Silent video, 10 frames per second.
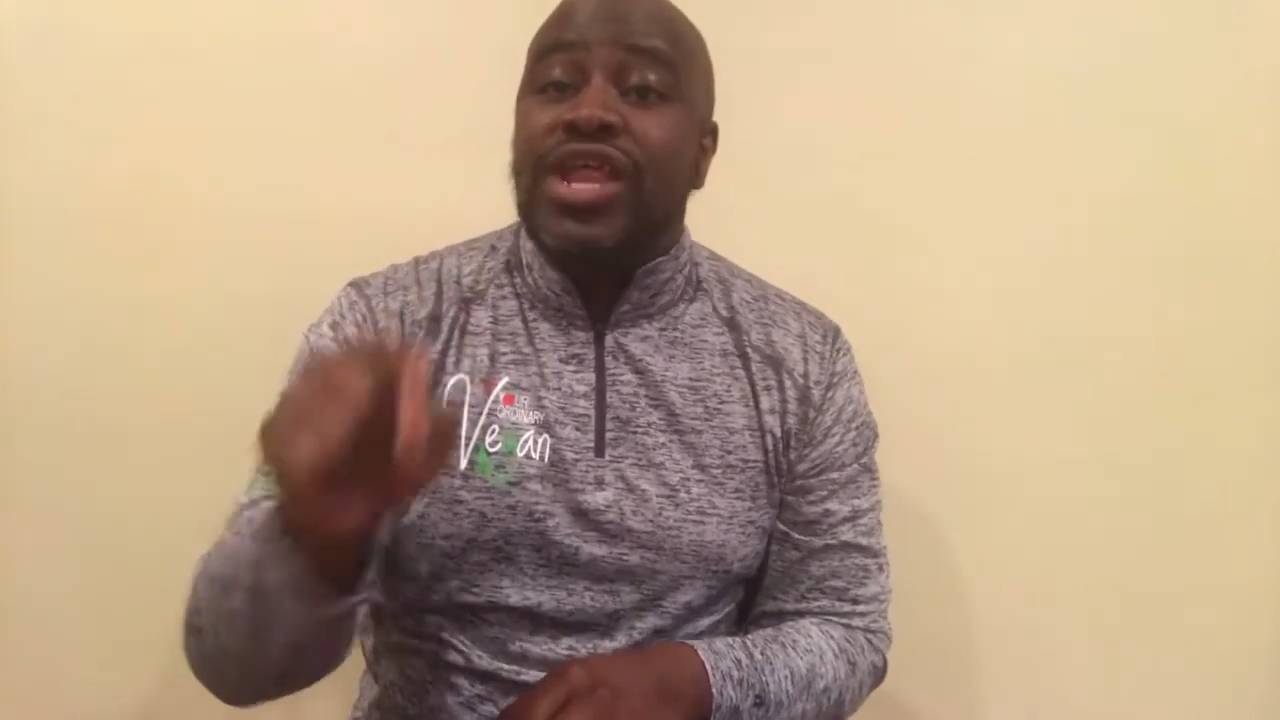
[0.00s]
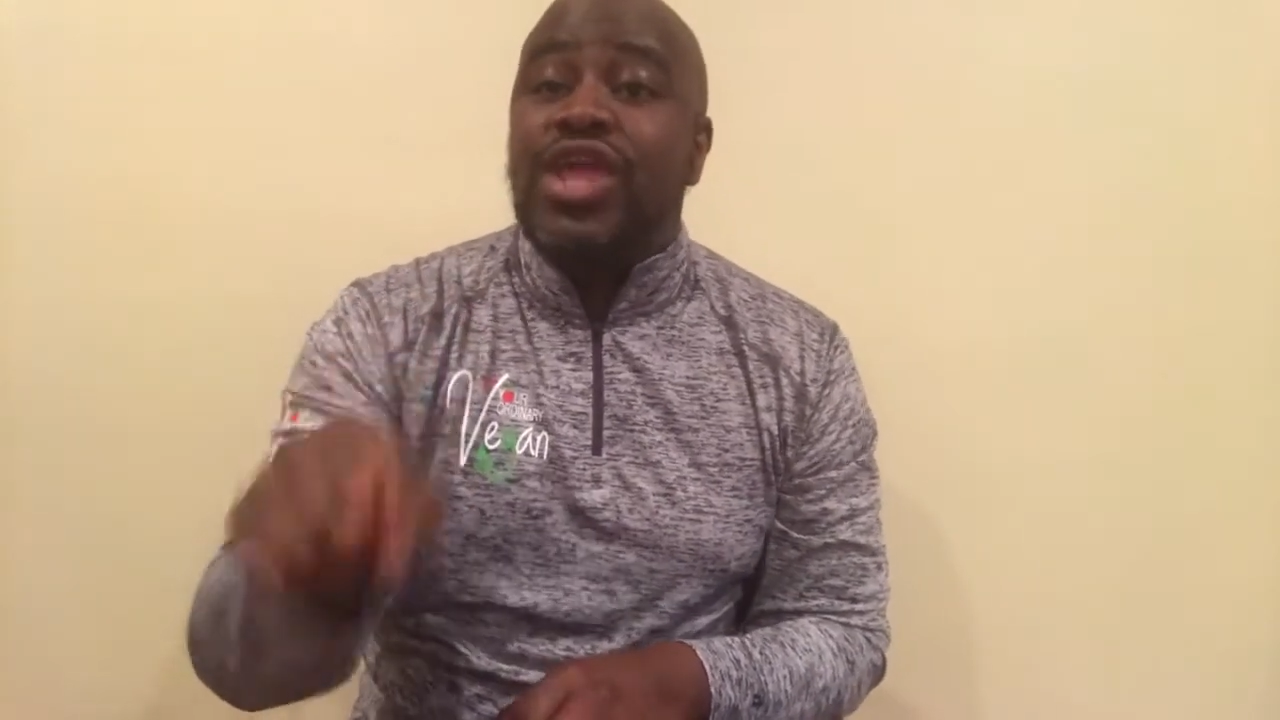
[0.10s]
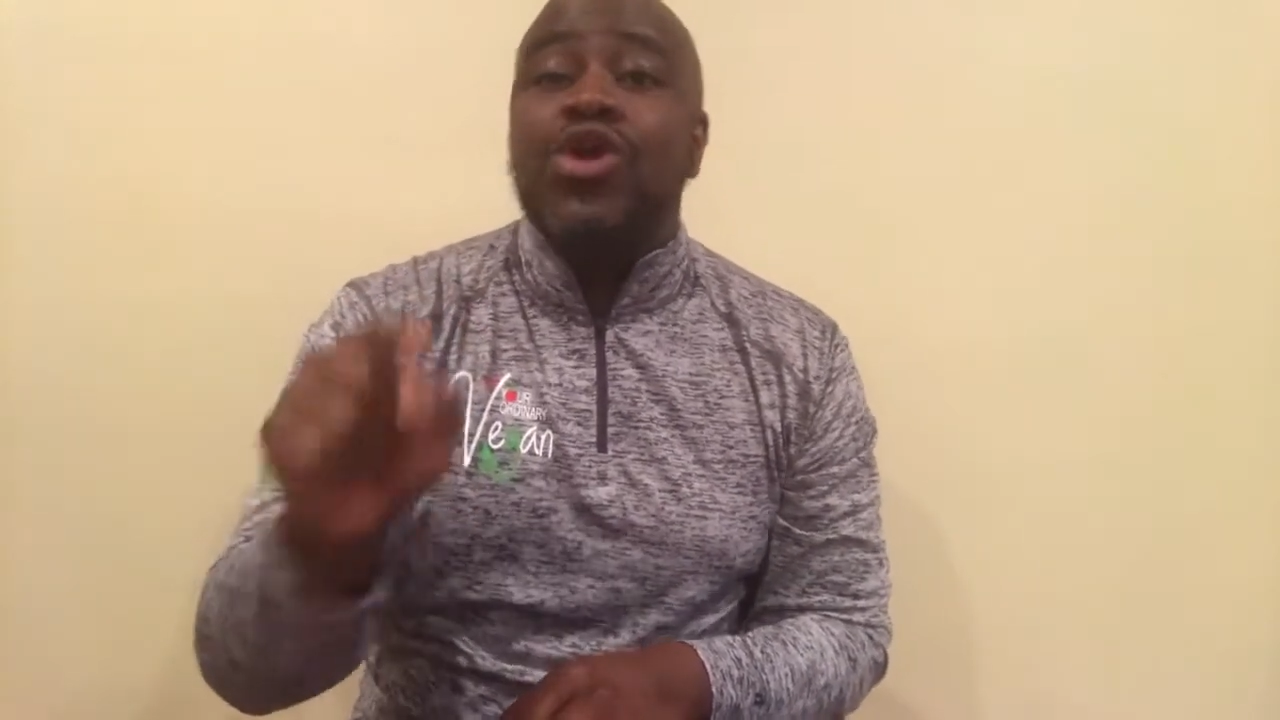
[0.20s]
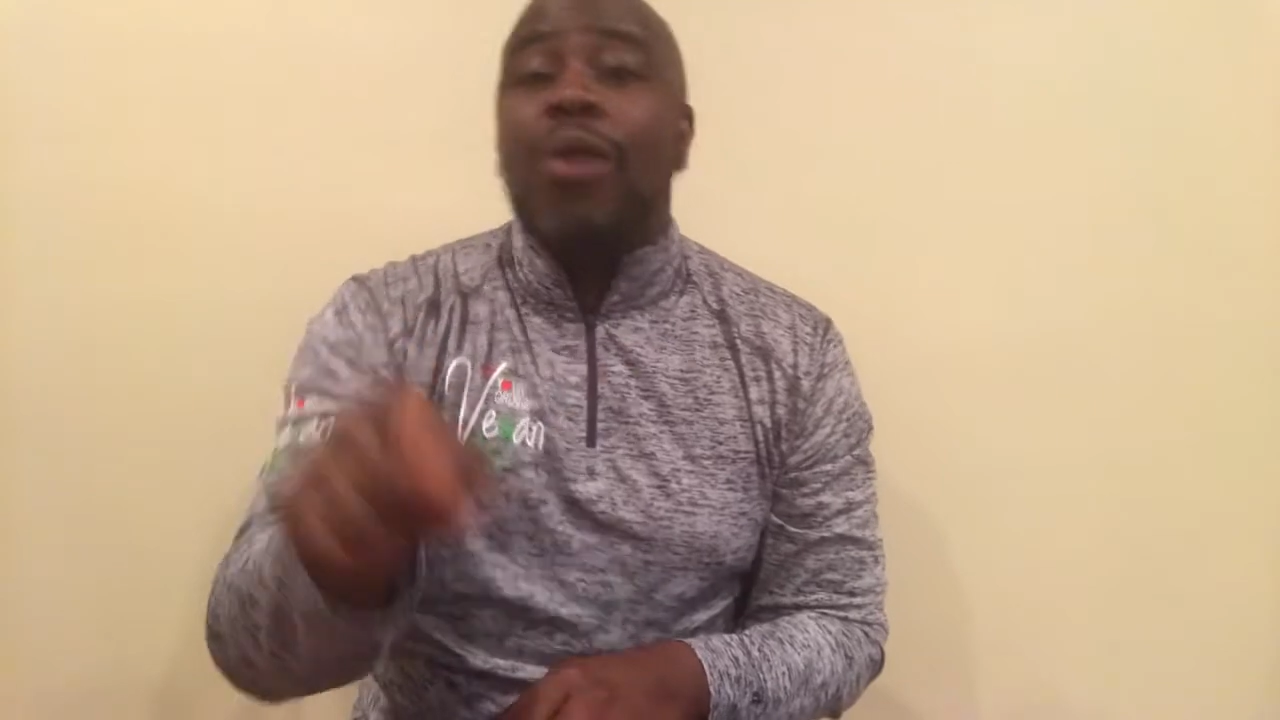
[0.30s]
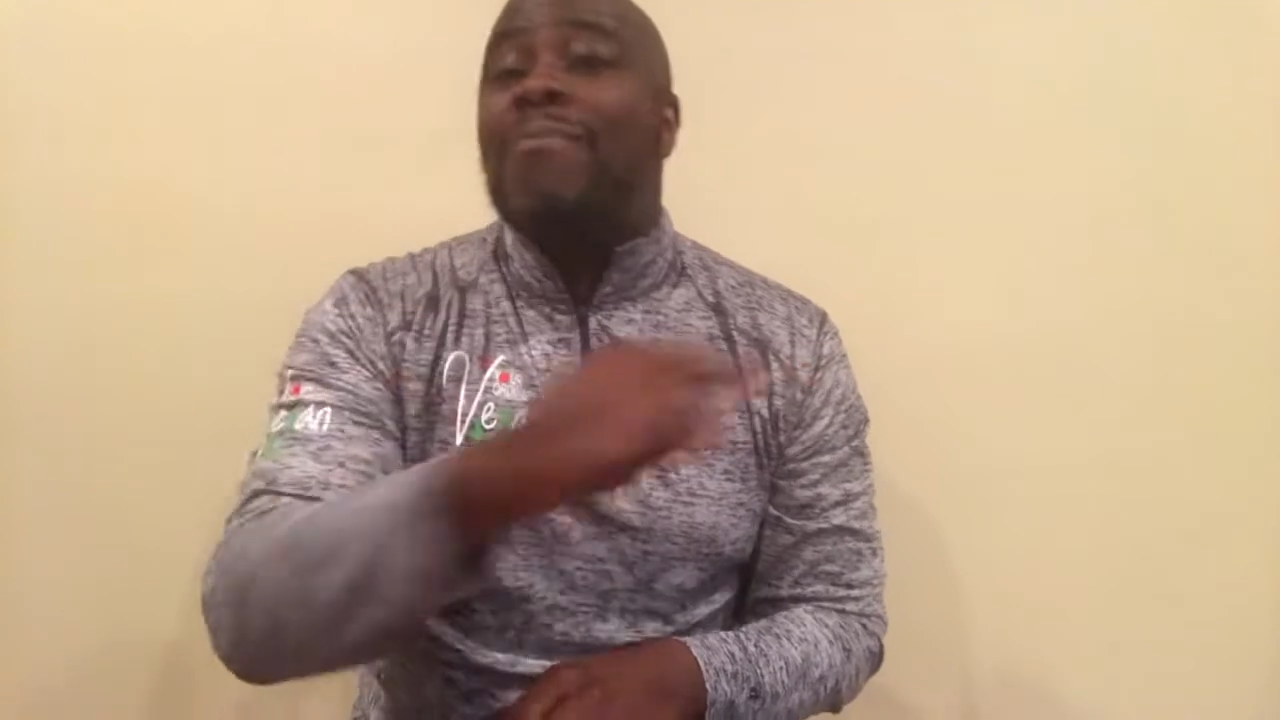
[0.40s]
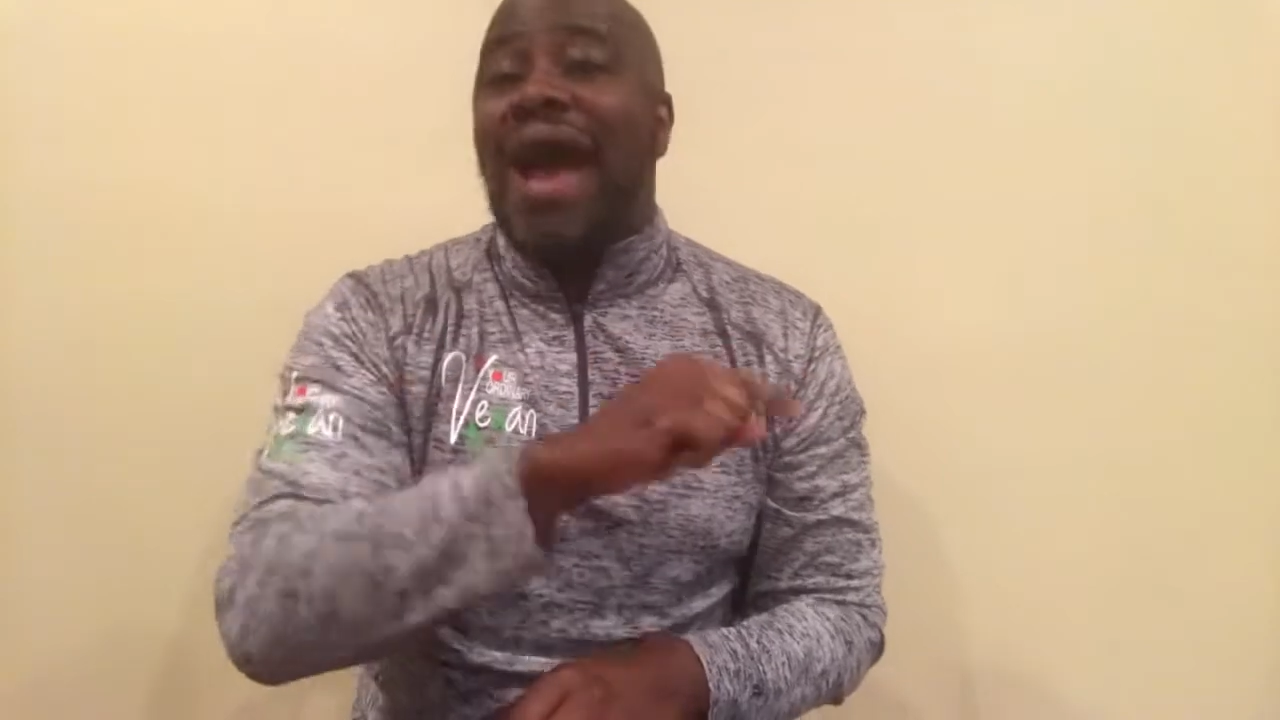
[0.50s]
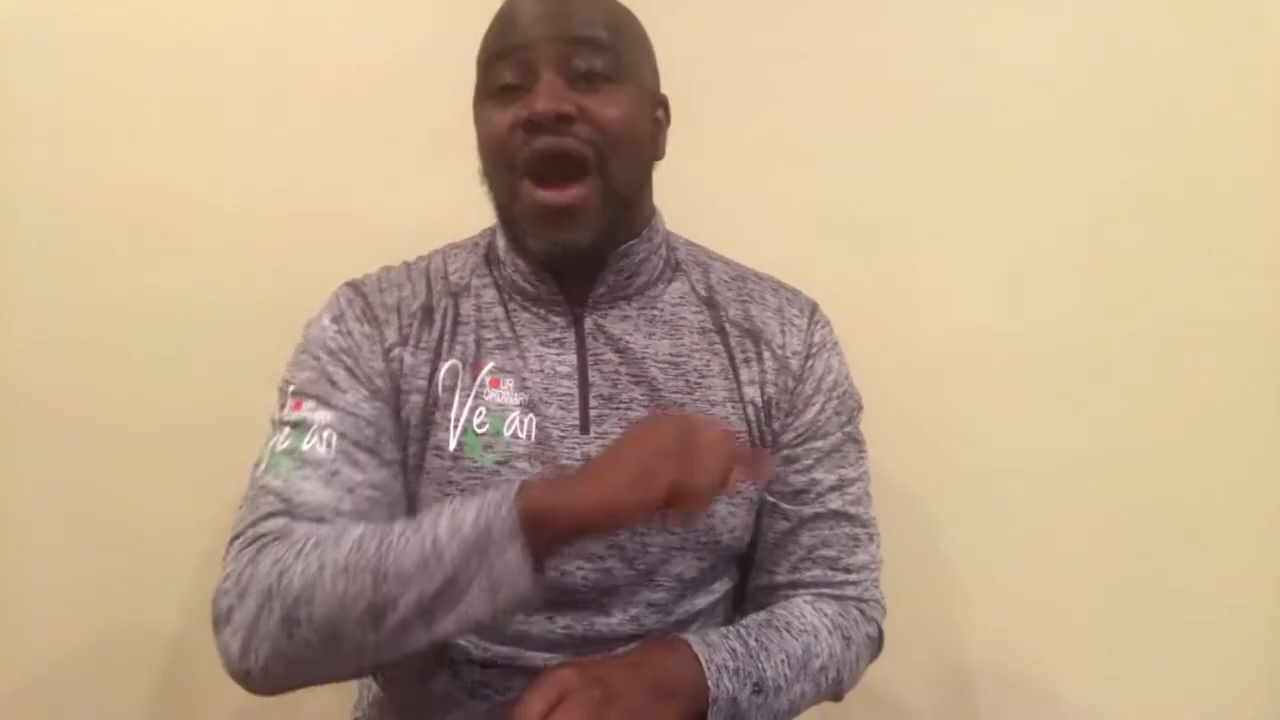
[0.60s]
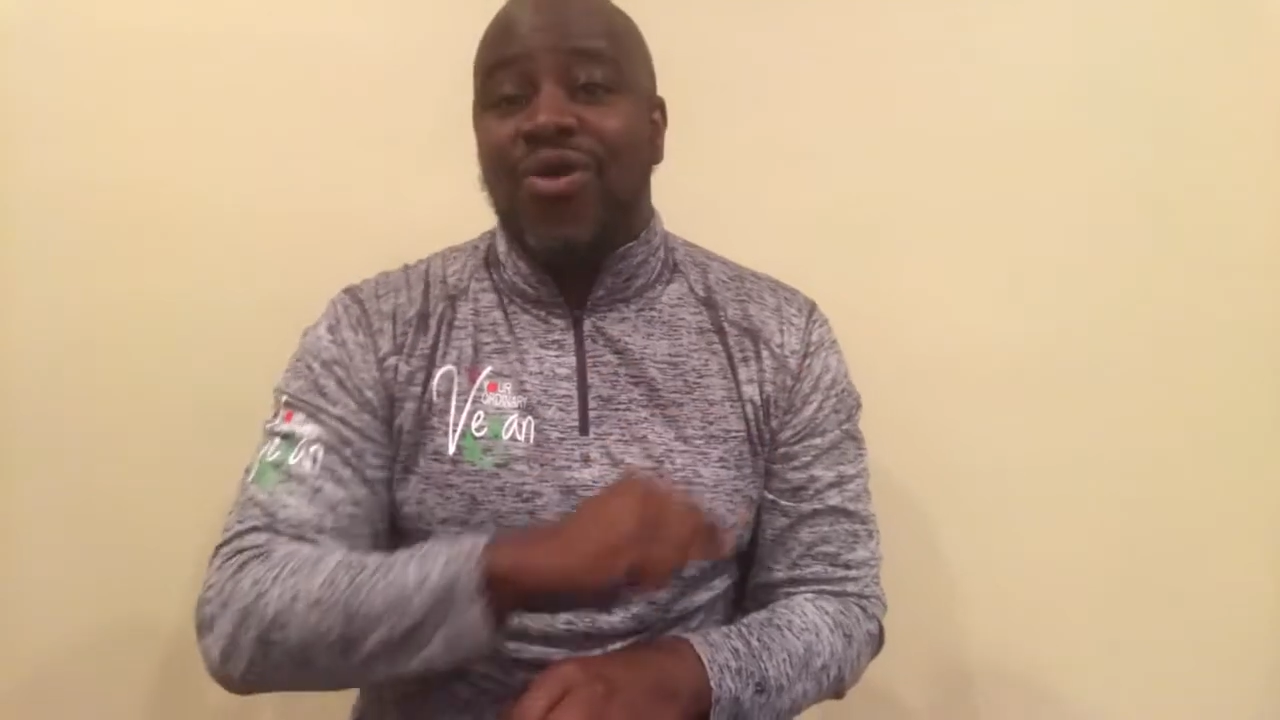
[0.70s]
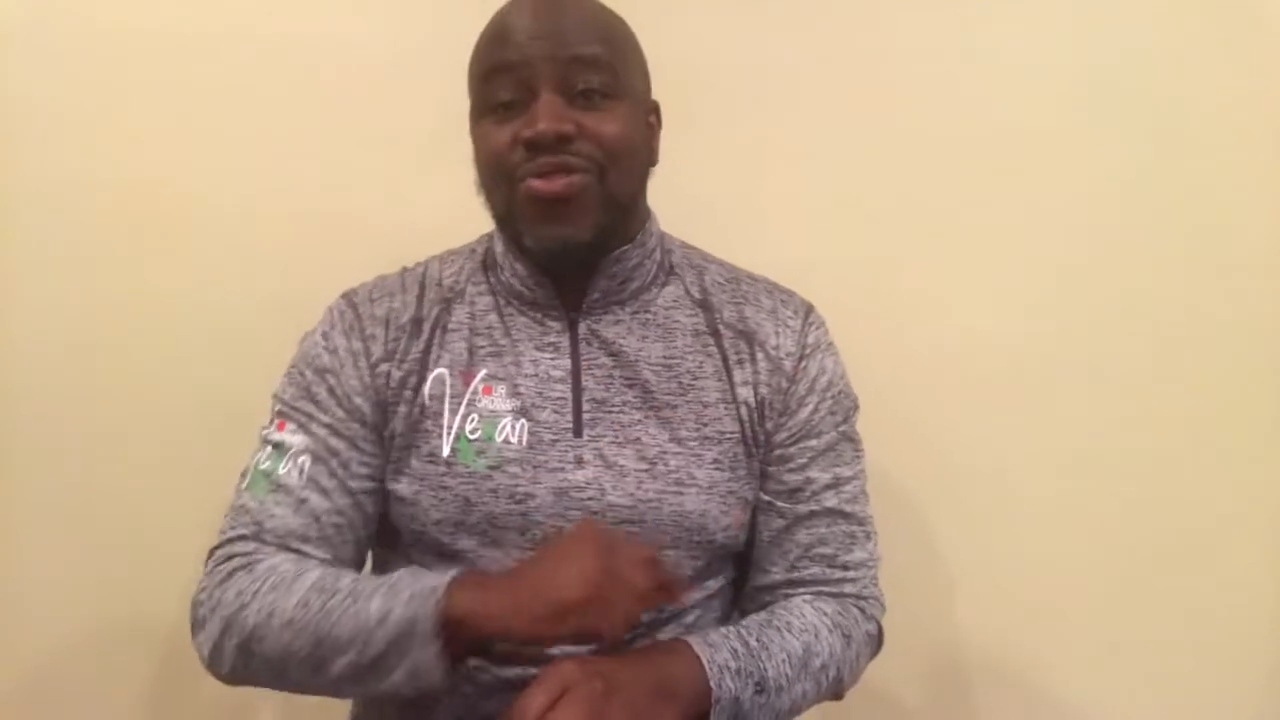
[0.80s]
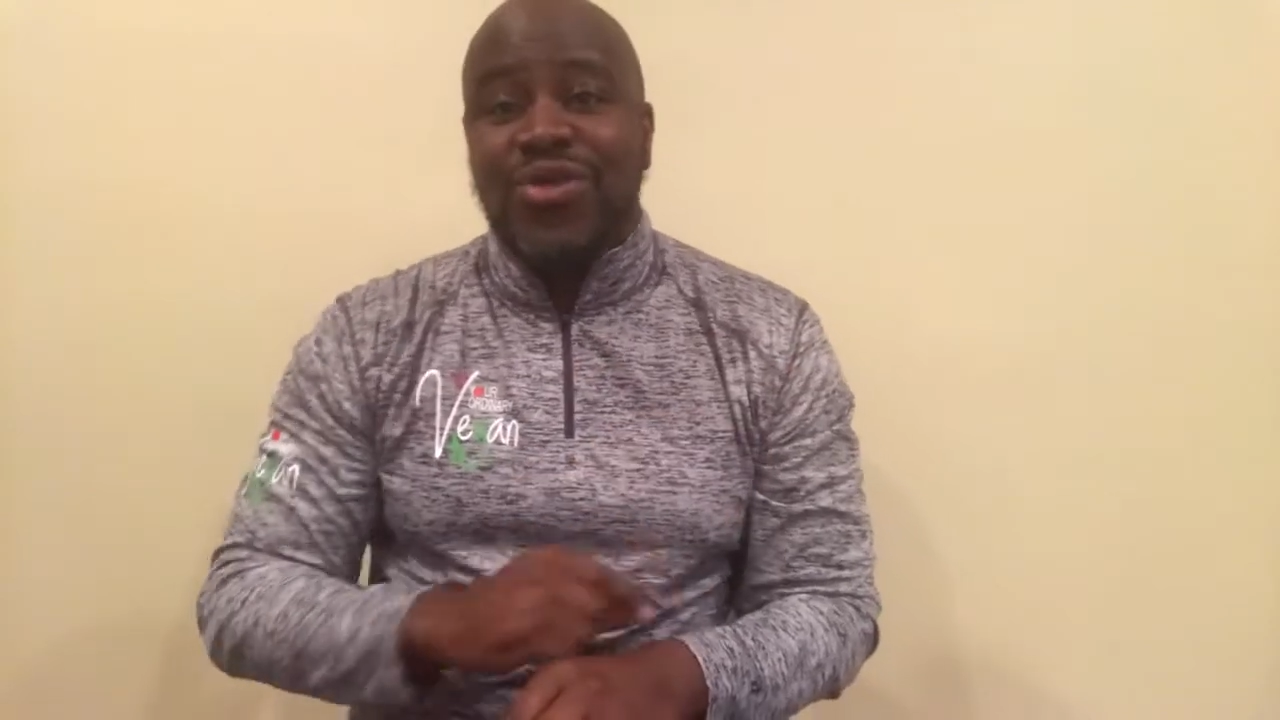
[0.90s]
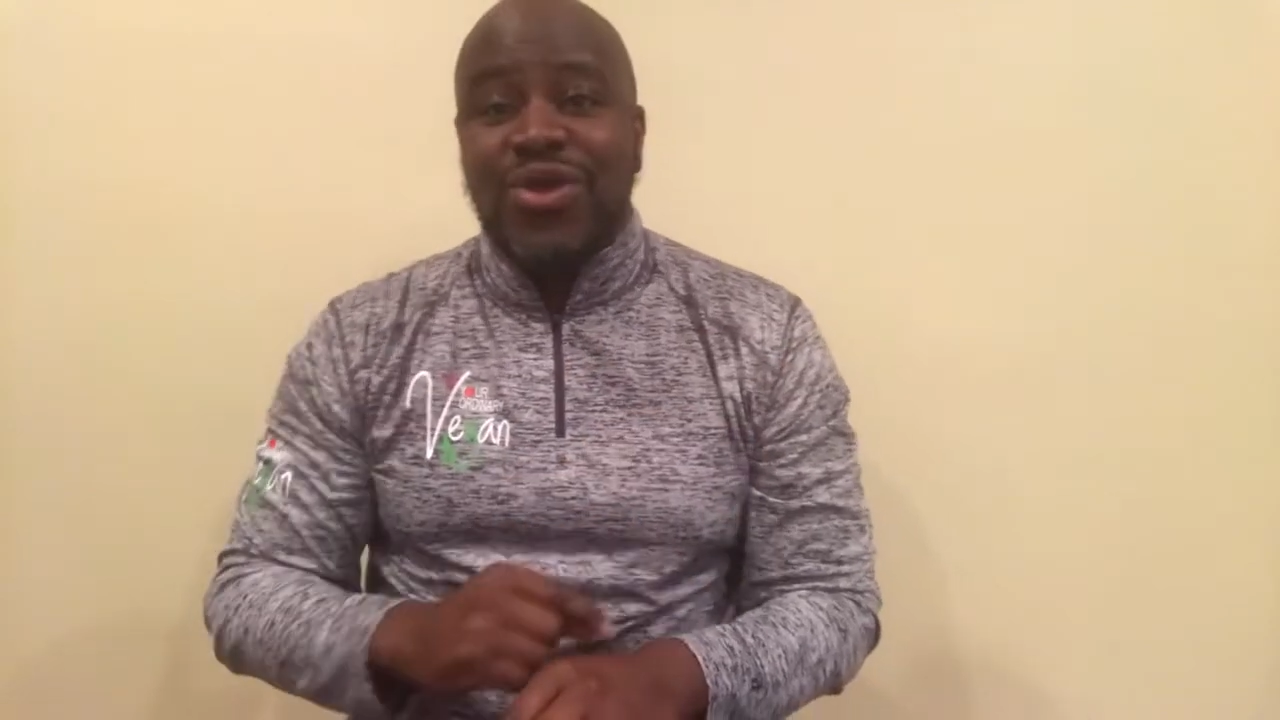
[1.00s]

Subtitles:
in your mouth